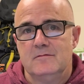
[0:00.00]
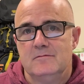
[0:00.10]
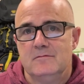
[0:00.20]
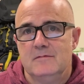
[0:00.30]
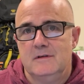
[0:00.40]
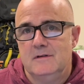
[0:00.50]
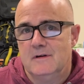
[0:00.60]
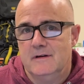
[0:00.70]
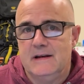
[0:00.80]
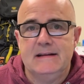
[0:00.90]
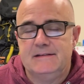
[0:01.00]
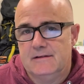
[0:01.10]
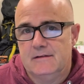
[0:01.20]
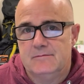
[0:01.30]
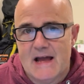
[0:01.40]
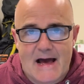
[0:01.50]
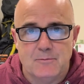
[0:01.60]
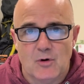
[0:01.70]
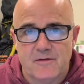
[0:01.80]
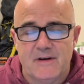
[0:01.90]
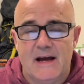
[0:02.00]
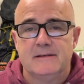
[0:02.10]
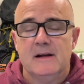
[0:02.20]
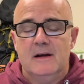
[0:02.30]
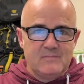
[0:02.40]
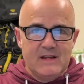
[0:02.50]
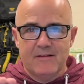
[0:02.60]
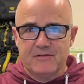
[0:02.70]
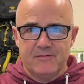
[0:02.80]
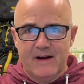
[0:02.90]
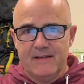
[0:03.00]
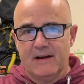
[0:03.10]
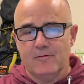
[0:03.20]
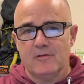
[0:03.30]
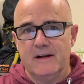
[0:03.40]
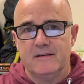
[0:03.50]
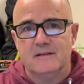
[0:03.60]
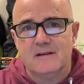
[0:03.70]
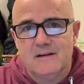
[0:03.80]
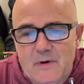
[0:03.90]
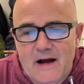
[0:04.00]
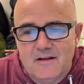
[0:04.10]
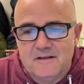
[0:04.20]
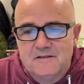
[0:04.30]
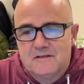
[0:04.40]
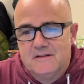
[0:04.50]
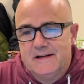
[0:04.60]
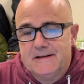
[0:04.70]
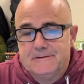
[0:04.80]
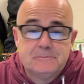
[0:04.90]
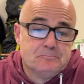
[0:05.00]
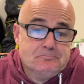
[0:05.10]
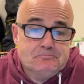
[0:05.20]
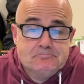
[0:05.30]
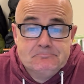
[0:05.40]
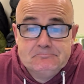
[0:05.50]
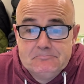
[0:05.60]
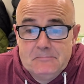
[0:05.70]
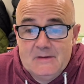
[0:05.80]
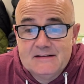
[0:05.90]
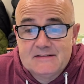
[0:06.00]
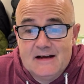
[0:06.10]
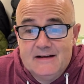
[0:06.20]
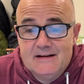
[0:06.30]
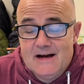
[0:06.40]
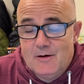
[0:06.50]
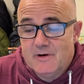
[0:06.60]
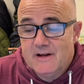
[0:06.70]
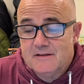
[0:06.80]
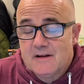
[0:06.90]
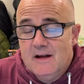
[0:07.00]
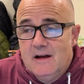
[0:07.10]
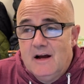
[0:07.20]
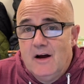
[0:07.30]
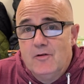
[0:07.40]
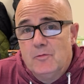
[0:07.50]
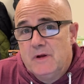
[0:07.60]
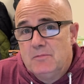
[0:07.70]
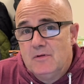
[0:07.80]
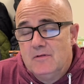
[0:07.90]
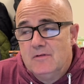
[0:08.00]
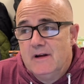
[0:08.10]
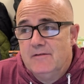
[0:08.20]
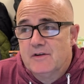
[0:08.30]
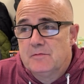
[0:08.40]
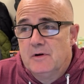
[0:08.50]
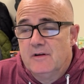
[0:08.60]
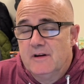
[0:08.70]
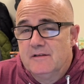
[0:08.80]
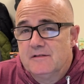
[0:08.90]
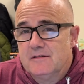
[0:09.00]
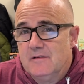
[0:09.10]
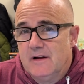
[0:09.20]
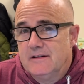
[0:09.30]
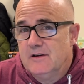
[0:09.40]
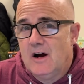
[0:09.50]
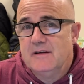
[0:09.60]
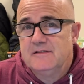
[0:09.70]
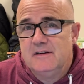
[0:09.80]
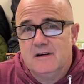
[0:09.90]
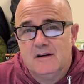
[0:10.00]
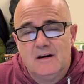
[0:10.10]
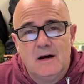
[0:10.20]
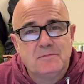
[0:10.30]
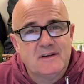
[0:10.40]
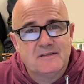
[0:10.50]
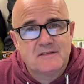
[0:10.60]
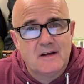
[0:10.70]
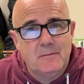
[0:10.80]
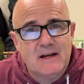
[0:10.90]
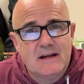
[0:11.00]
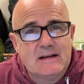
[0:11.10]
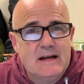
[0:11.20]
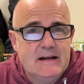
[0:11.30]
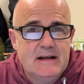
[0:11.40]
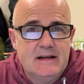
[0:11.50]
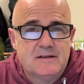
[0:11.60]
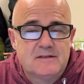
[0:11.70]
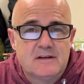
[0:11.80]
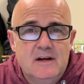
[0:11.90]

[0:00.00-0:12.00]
a need to add more fat. You have to find that right balance, and that's kind of how it is. Other people have experienced like nausea, upset stomach, headaches,